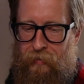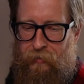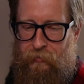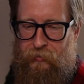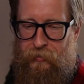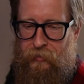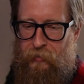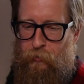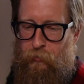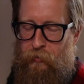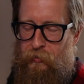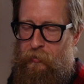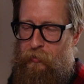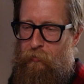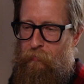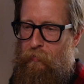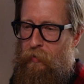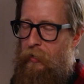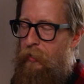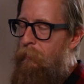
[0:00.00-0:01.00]
I was in a
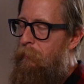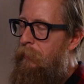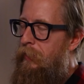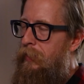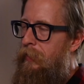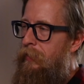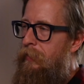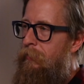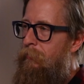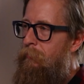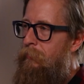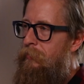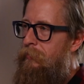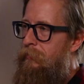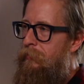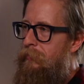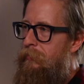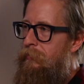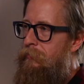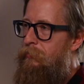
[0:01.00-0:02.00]
Christian rock band
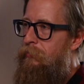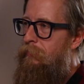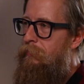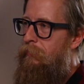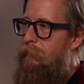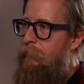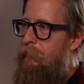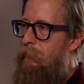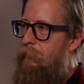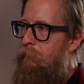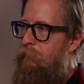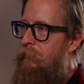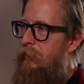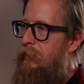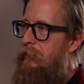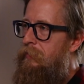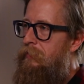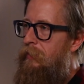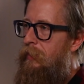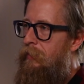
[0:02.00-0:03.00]
with a
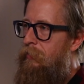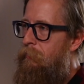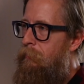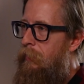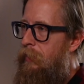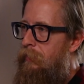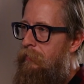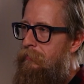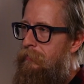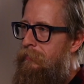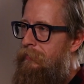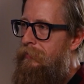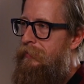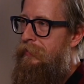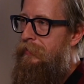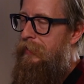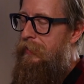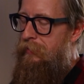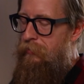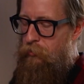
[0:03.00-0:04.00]
fake Doc
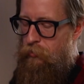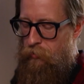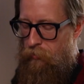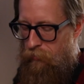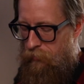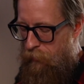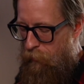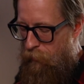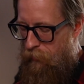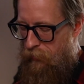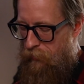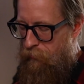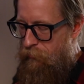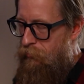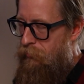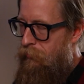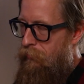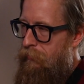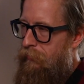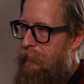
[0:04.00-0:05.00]
Martens and had a Charlie Brown
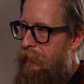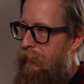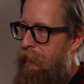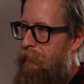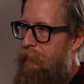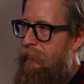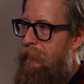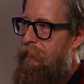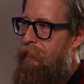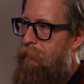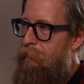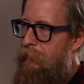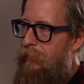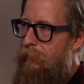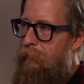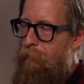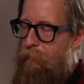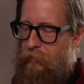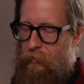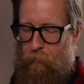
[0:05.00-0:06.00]
shirt and hair down to
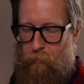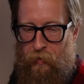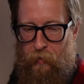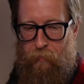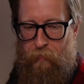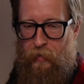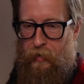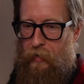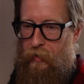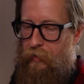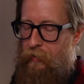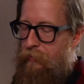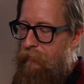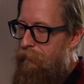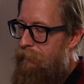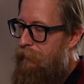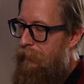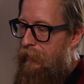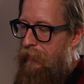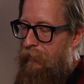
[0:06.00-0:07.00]
my middle of my back
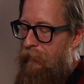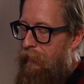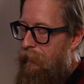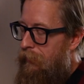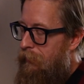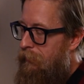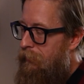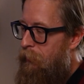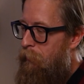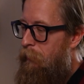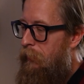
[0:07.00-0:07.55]
and could